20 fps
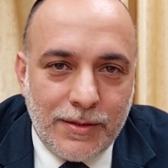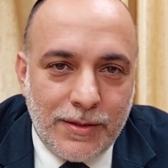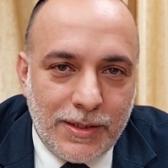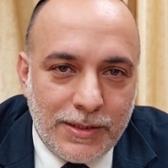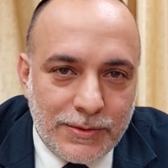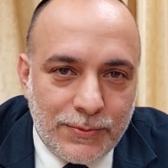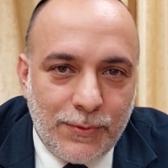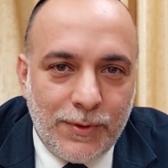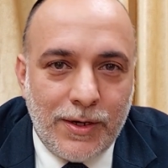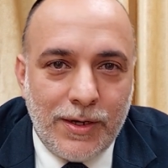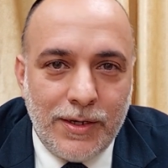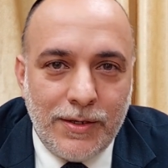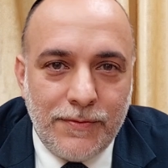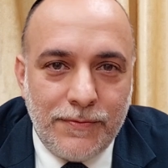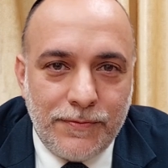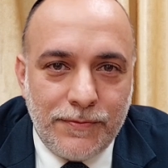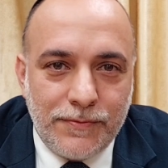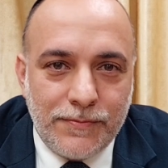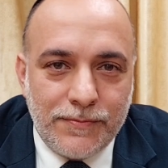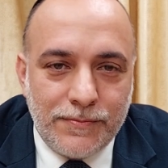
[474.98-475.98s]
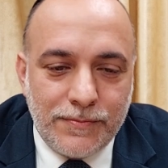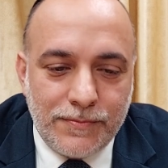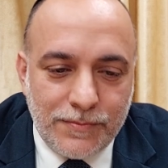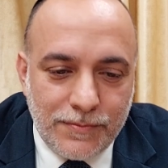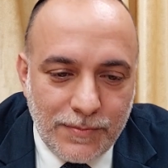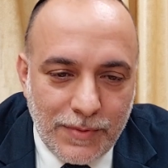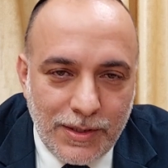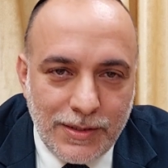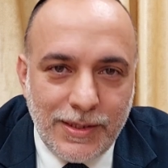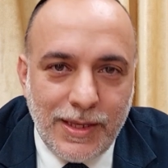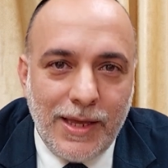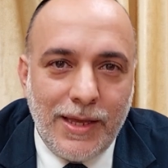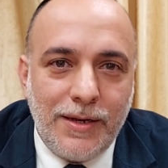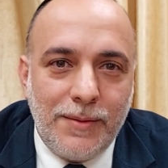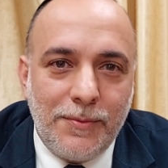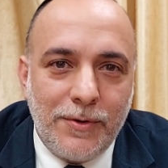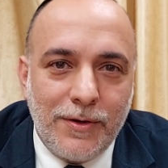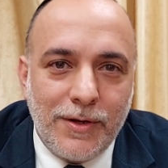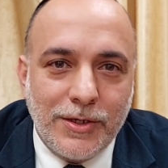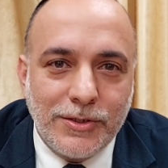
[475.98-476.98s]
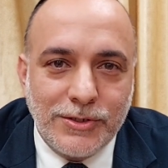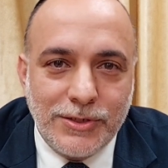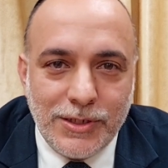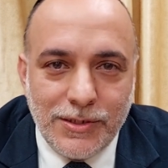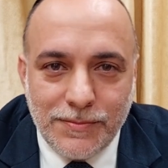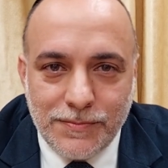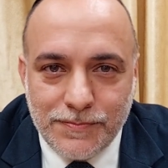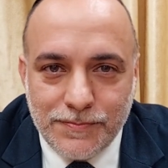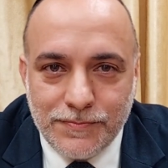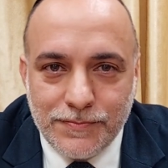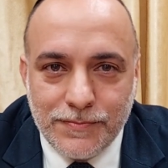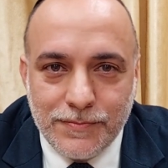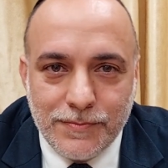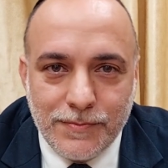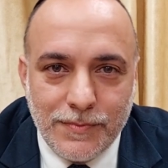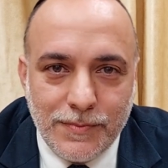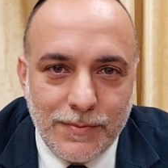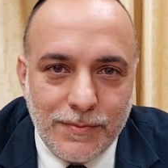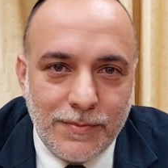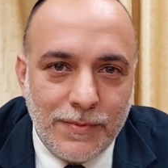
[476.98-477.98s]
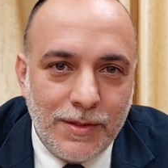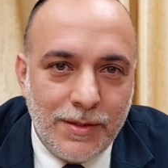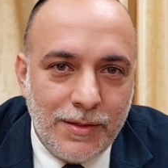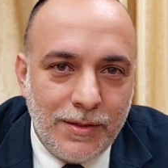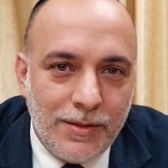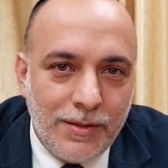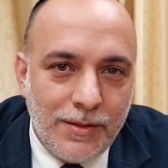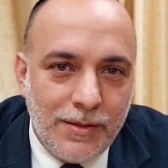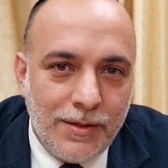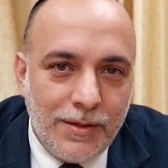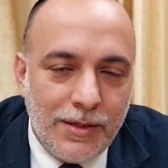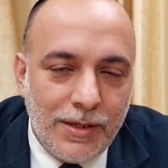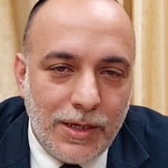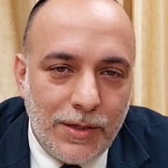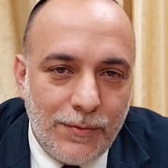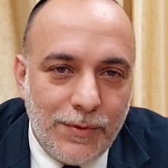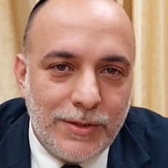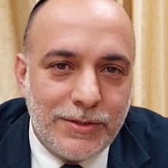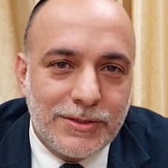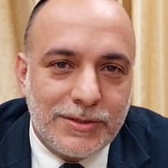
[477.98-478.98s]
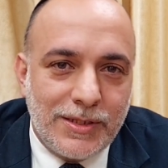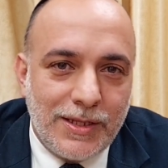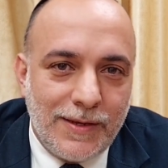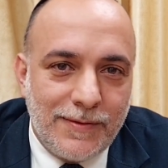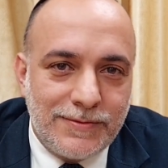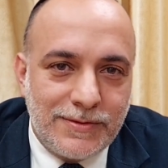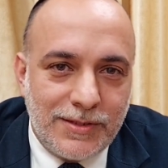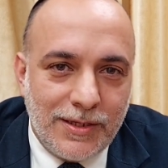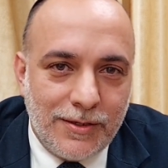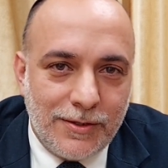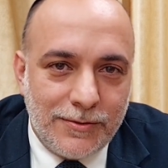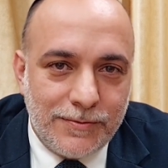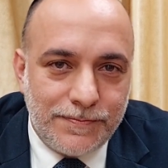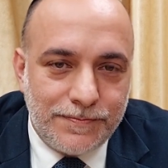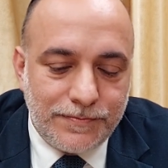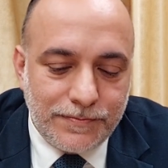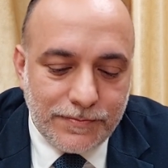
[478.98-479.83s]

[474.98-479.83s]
his wife, and dad, Baruch Hashem, a religious lifestyle.